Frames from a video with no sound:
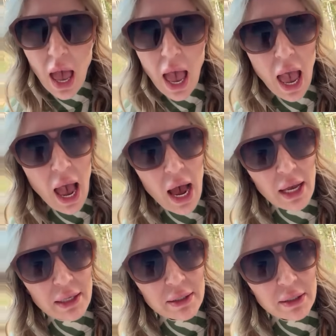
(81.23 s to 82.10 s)

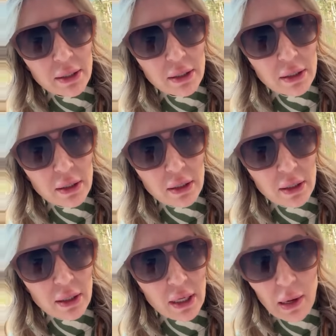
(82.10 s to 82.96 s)
And
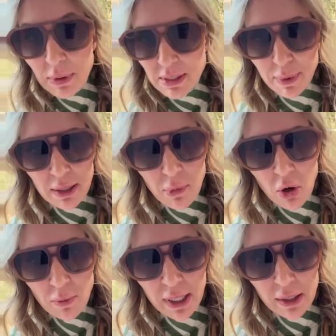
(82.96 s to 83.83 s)
it was a big
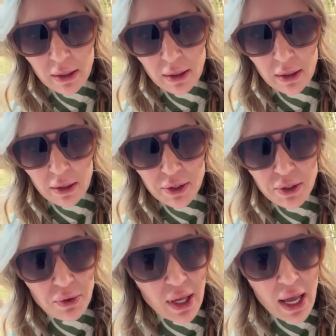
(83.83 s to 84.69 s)
moment.
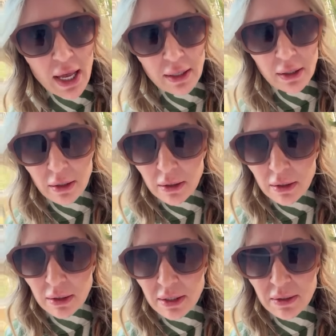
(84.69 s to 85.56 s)
So then
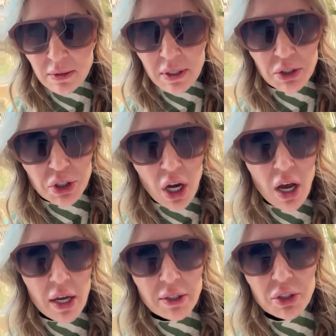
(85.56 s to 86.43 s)
the
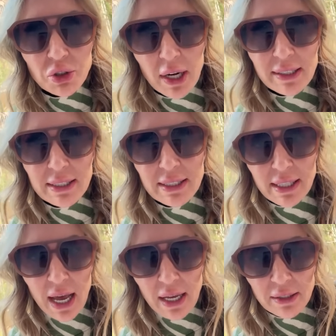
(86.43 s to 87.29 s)
Judge
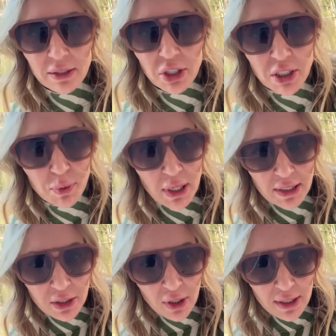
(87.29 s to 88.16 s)

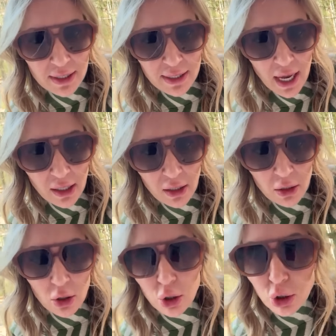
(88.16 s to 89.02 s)
Boreski tried to set
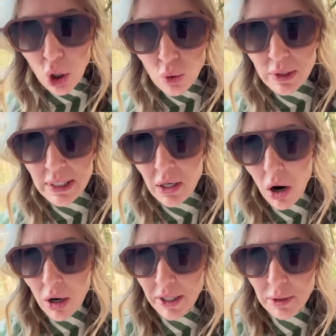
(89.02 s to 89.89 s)
closing
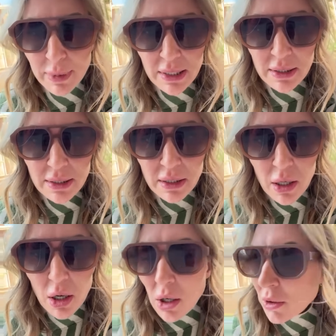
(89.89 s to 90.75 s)
arguments
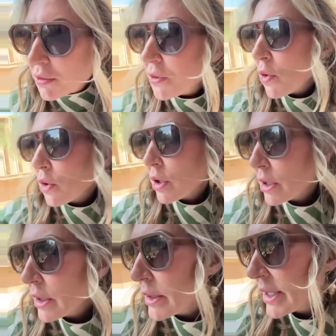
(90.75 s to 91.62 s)

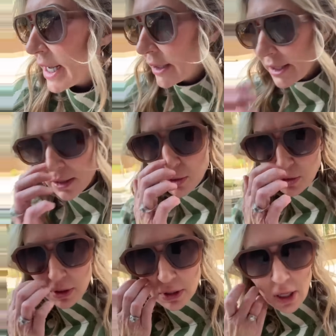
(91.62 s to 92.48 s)
for today. I'll get
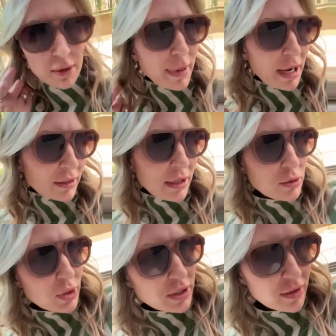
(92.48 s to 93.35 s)
closer. There's a lot of background
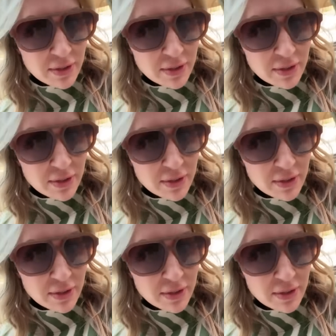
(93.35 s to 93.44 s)
noise all of a